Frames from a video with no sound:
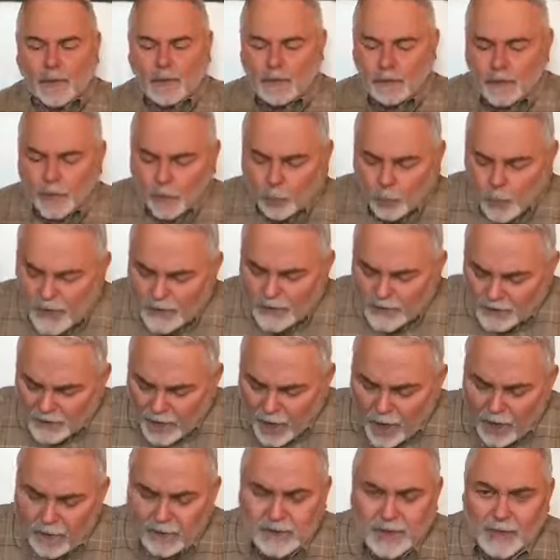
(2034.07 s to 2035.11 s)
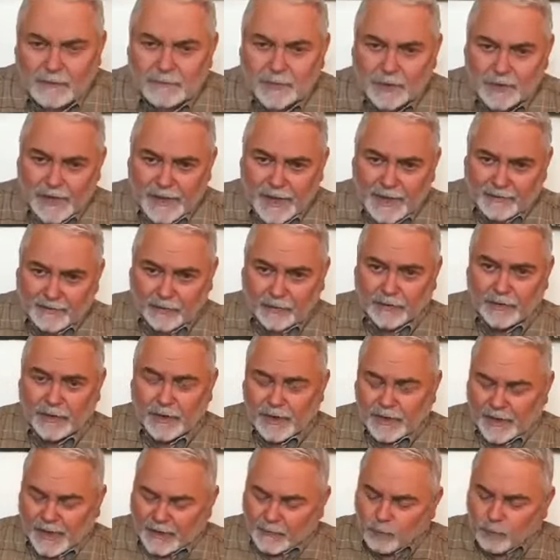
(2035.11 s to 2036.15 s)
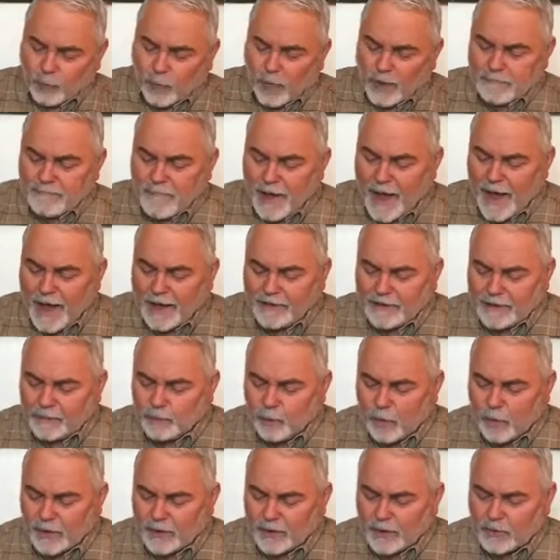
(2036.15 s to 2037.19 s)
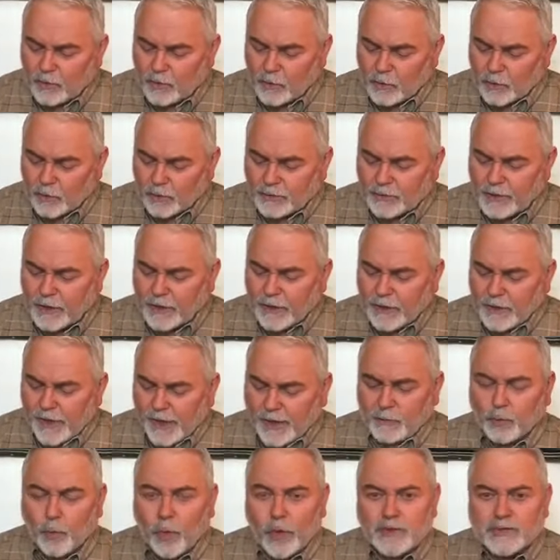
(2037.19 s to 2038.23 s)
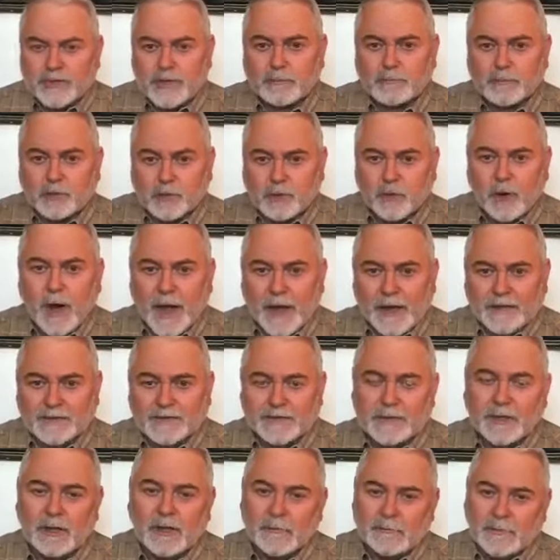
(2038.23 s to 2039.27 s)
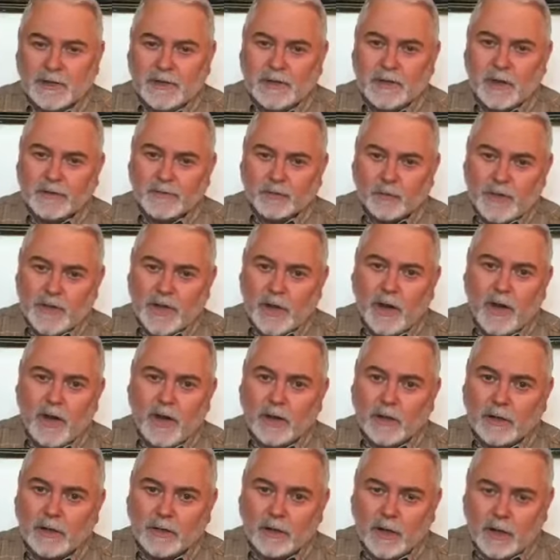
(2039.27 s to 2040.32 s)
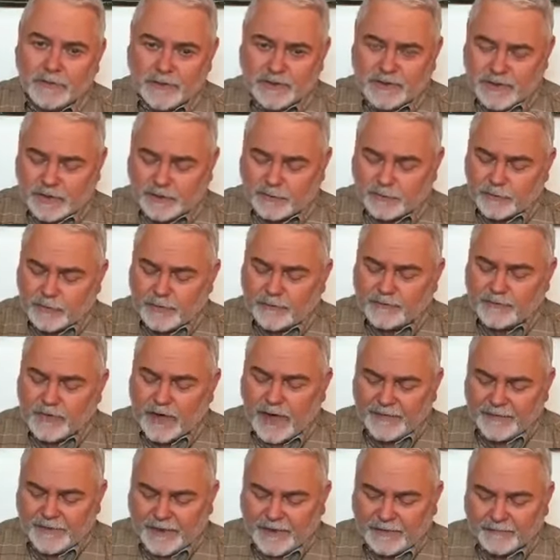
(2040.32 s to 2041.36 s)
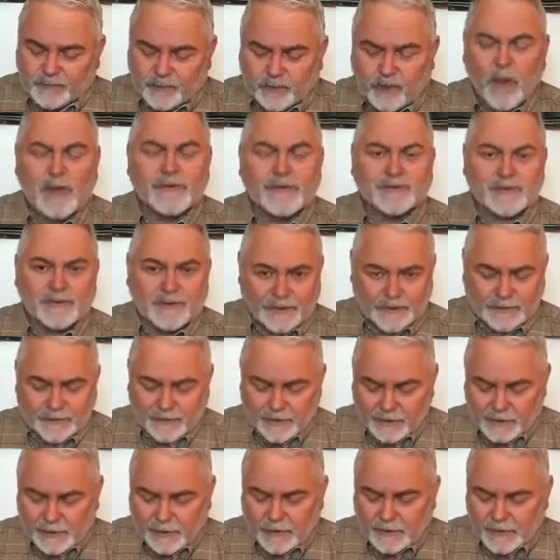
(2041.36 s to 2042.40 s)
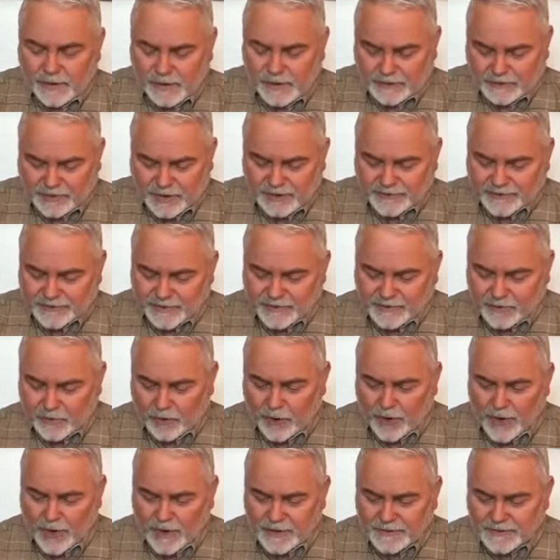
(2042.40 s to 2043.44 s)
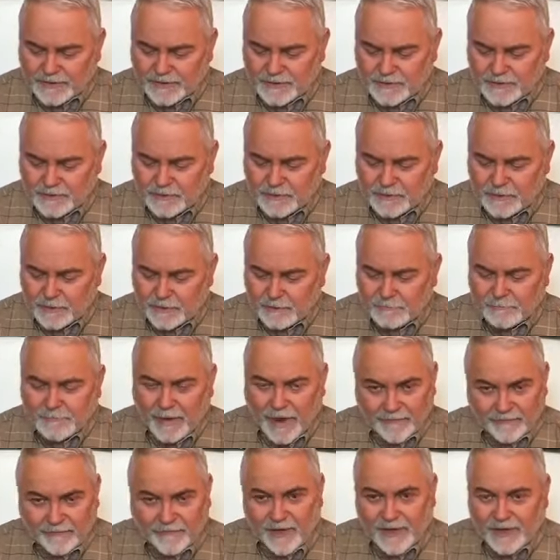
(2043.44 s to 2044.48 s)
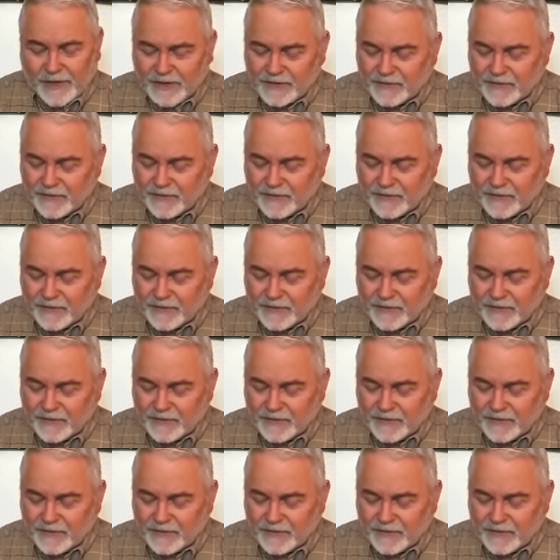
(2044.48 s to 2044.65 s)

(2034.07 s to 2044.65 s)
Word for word: We can all come together in one mind and one accord and worship Christ because we all are the children of God that have trusted in Jesus Christ by faith.